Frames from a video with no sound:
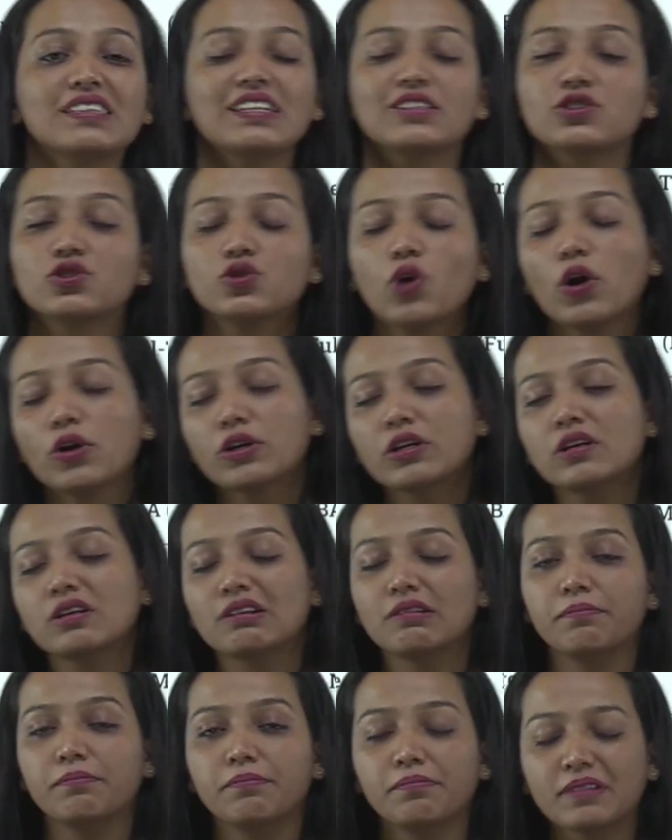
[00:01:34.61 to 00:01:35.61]
it's not
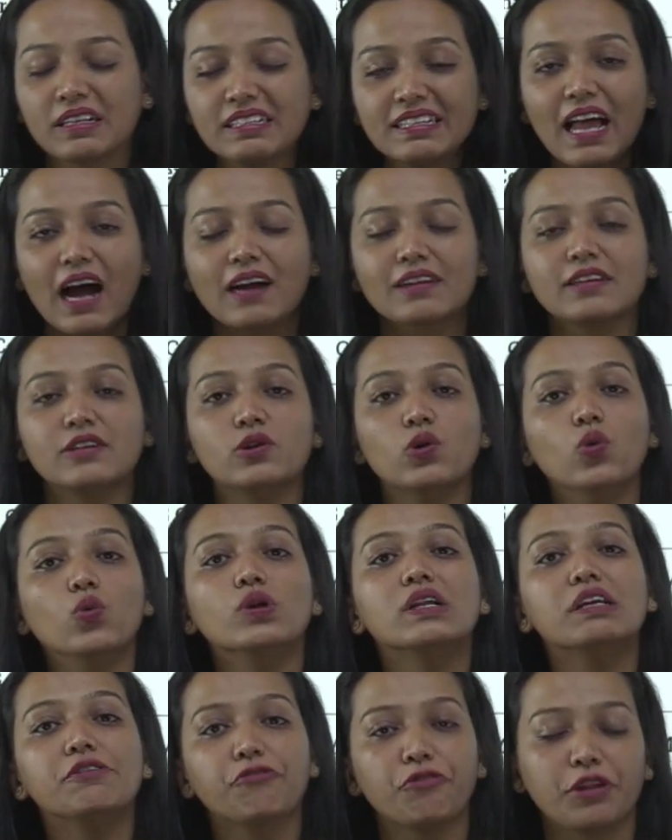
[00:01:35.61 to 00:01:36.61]
conducted
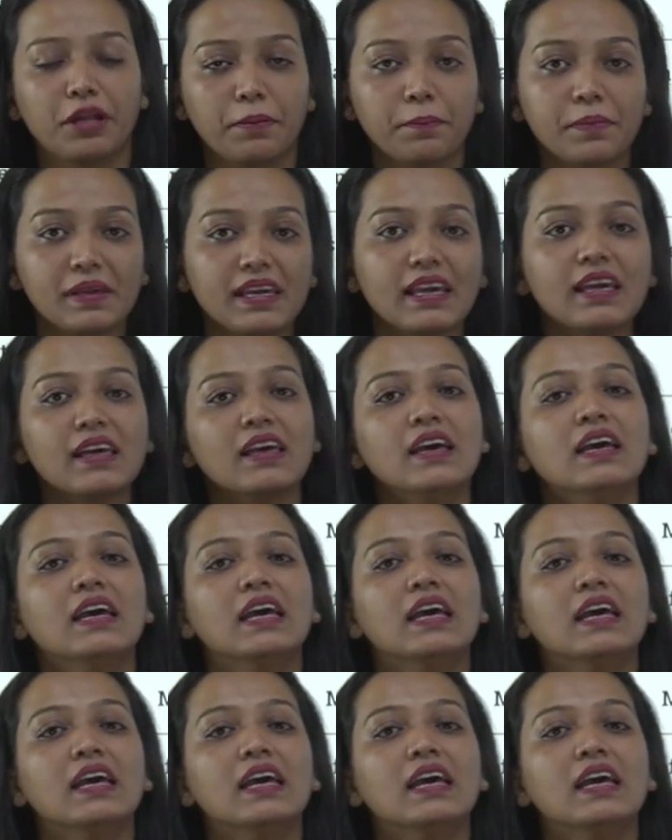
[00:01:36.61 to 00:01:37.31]
only for MBA.